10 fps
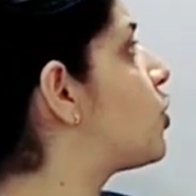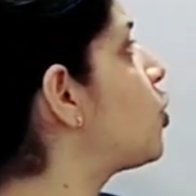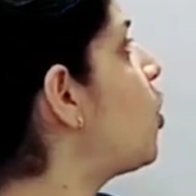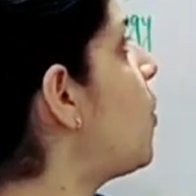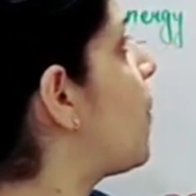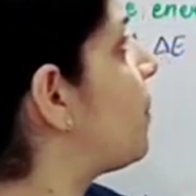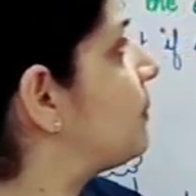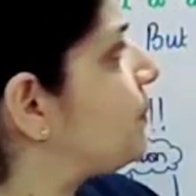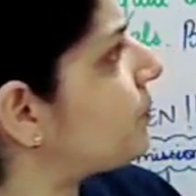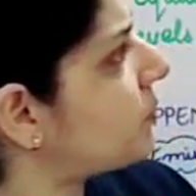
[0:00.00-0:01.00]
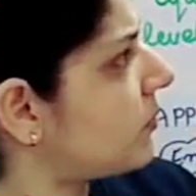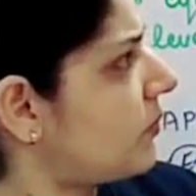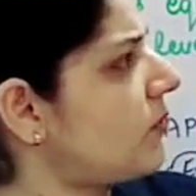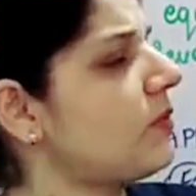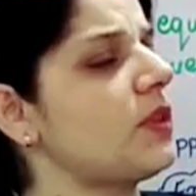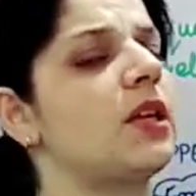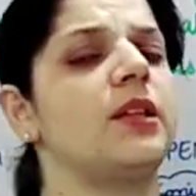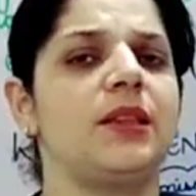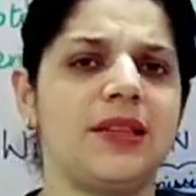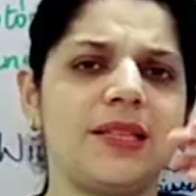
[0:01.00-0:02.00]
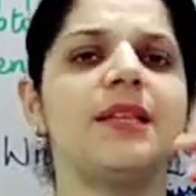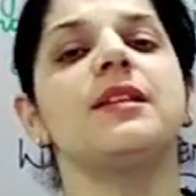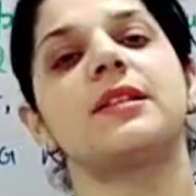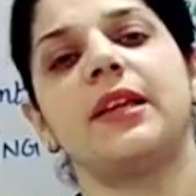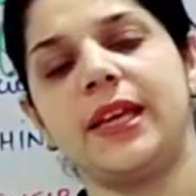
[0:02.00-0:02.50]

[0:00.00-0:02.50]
So this is